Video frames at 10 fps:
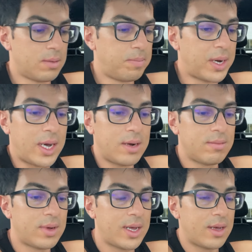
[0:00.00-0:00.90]
but
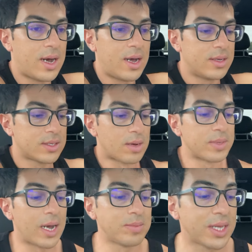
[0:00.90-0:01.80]

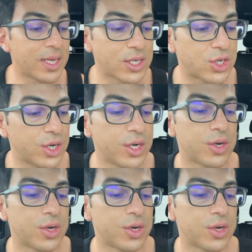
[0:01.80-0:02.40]
sometimes I think it's good